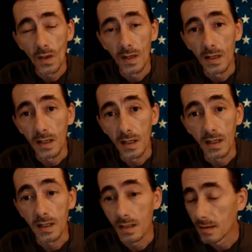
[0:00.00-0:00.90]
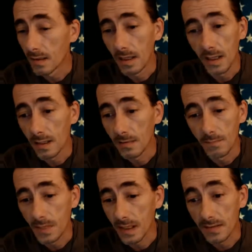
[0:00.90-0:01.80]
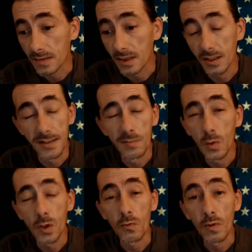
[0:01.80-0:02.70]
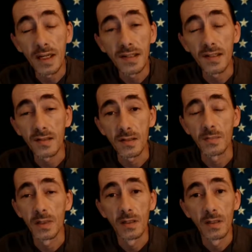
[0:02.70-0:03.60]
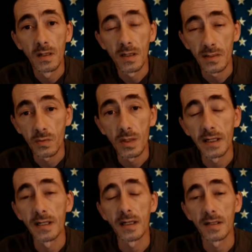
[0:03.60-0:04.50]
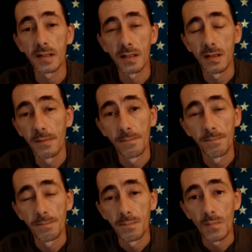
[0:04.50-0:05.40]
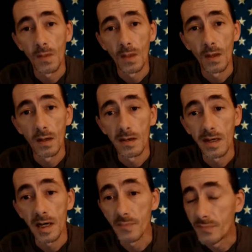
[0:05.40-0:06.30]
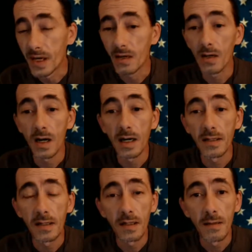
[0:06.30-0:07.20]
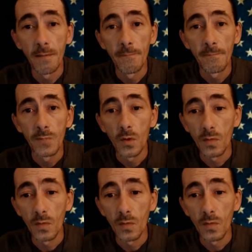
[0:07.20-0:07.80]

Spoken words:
It's just more racism is what it is. A better idea would